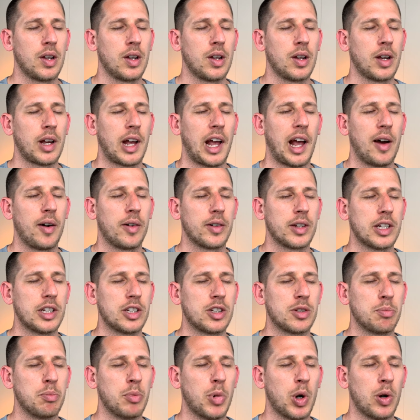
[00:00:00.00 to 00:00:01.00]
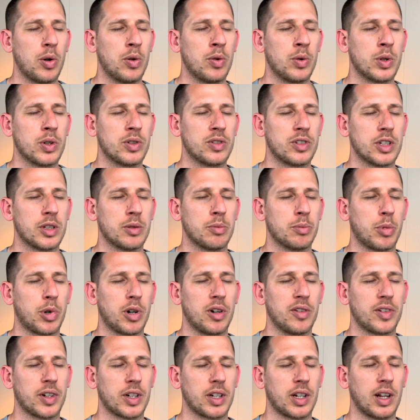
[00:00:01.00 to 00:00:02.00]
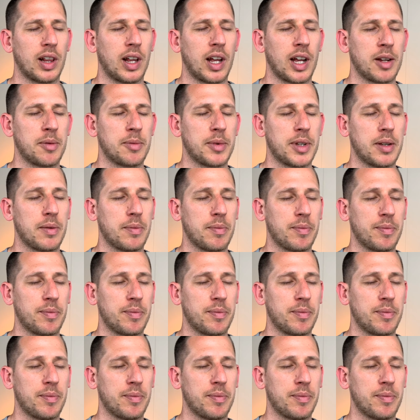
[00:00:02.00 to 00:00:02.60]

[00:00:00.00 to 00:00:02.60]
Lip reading: How each bone is in perfect alignment.